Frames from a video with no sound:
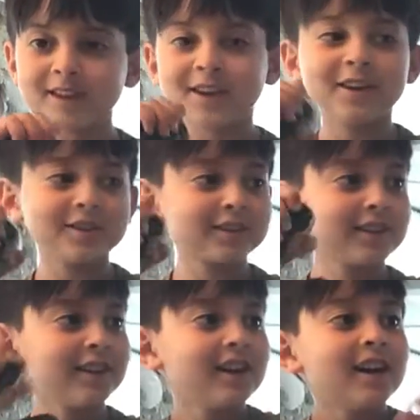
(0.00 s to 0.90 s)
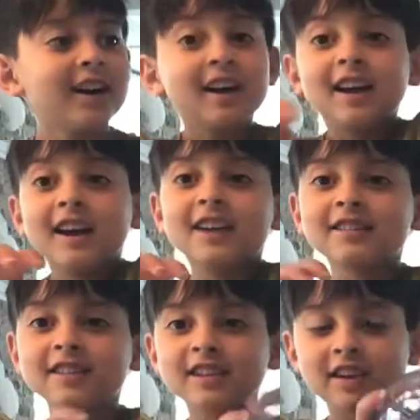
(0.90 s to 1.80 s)
Yes. Here's
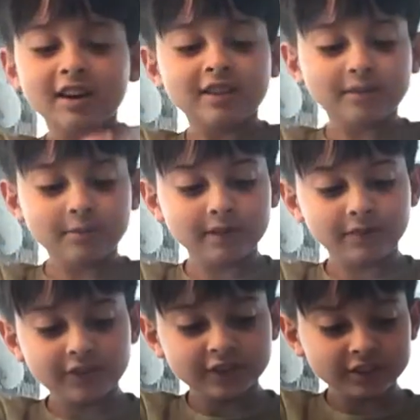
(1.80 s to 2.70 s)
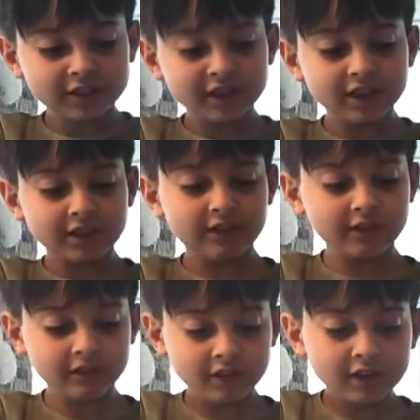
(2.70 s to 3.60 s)
the last one, the driest
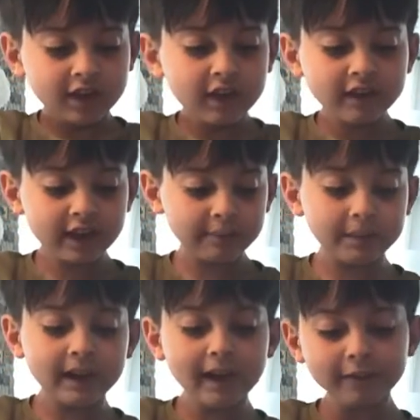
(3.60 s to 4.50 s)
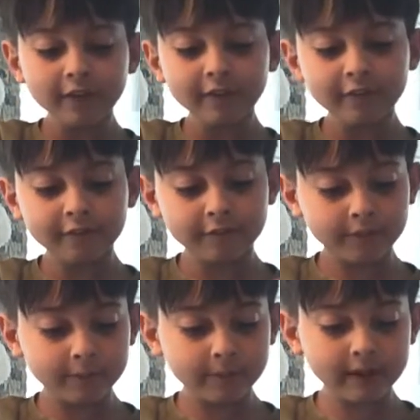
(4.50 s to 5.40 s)
fill. Okay, we have
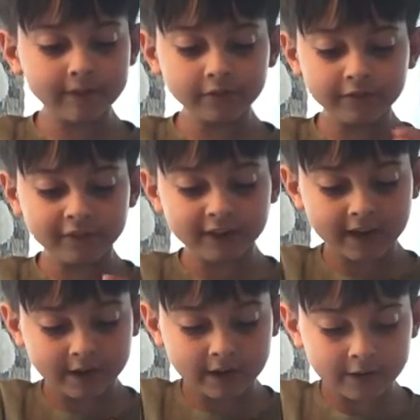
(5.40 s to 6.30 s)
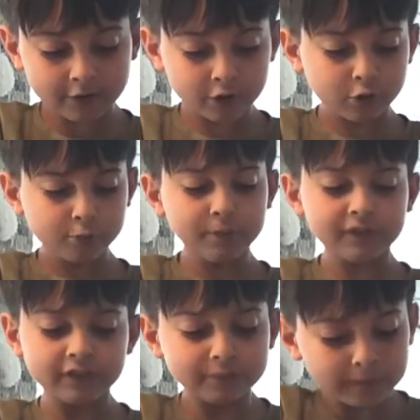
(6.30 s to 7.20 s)
to figure out how to open
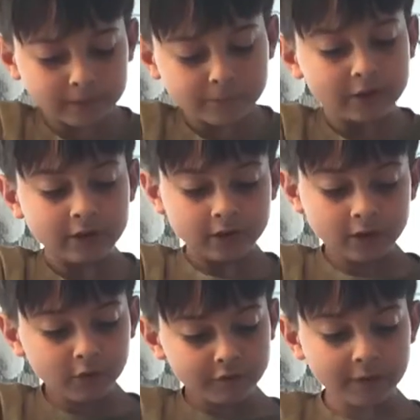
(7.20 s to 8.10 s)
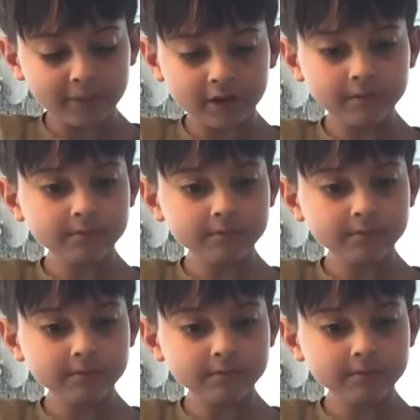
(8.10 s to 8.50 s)
this baby. Oh, there we go.